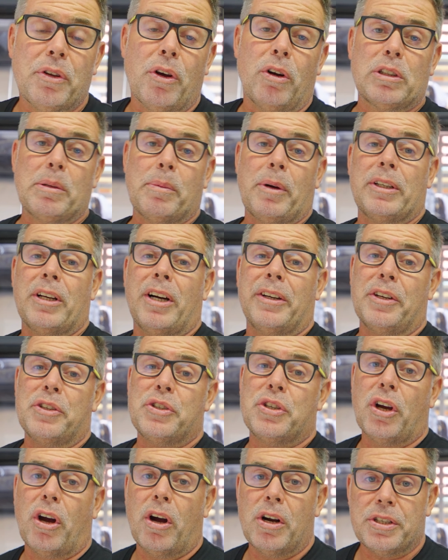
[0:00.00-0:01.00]
talked about how to
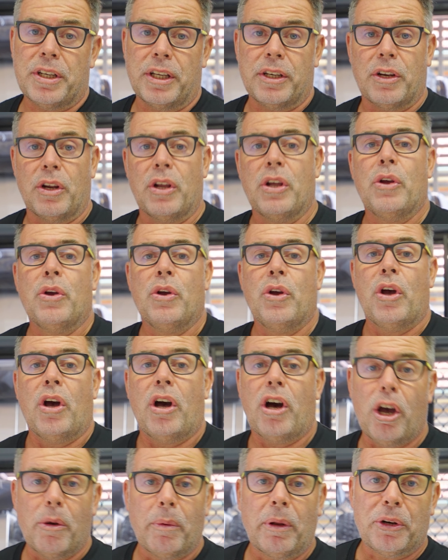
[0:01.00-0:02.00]
charge it,
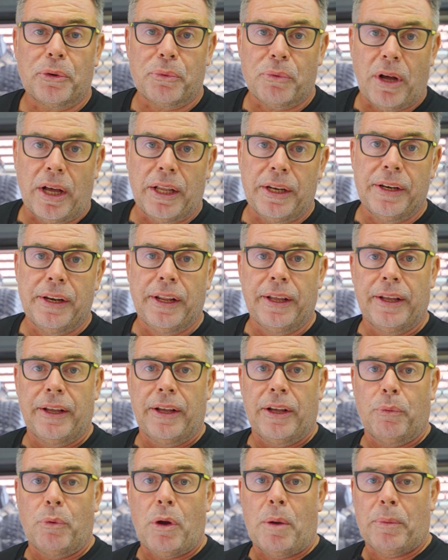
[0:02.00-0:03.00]
how will it run
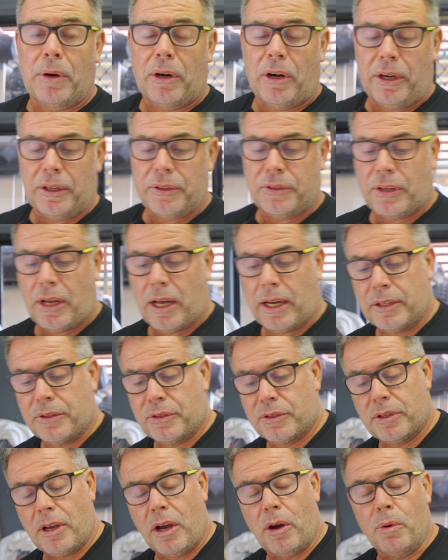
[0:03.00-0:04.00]
when we're outside.
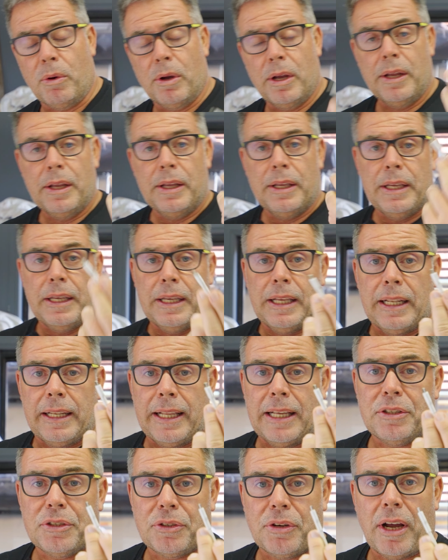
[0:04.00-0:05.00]
So
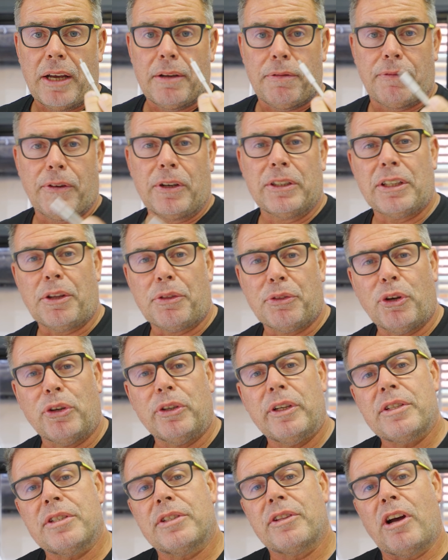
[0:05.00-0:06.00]
let's try first. I
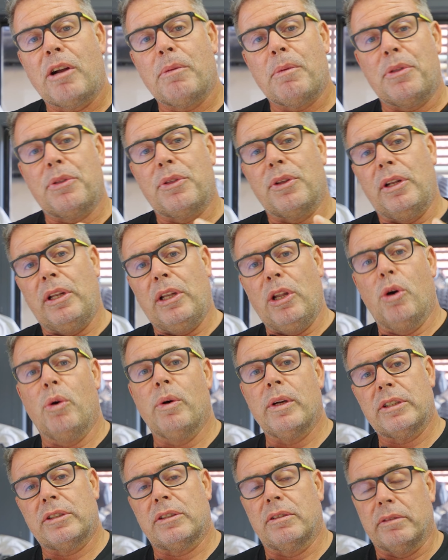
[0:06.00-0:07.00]
thought I'd start with the
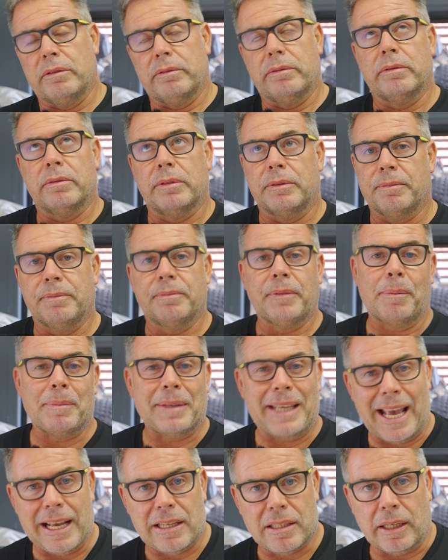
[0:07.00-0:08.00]
lowest, I'm
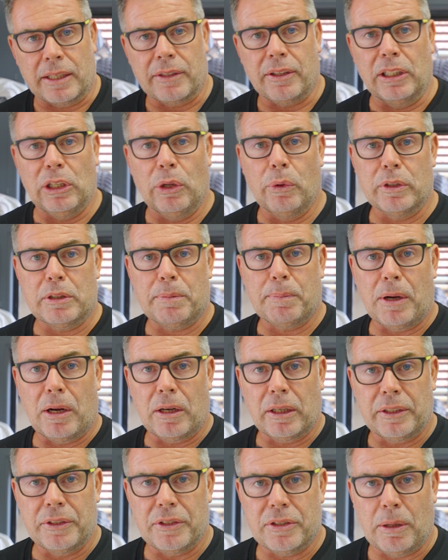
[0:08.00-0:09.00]
guessing the lowest
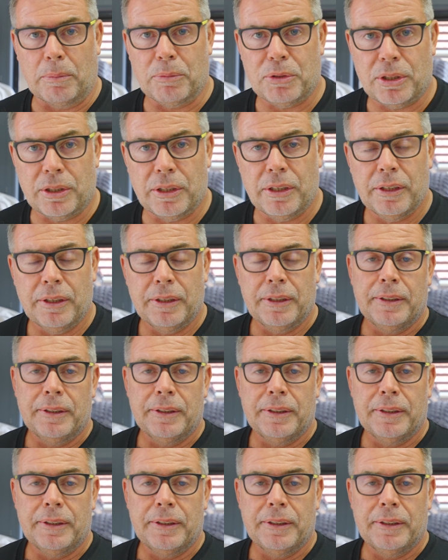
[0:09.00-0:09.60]
power consumption.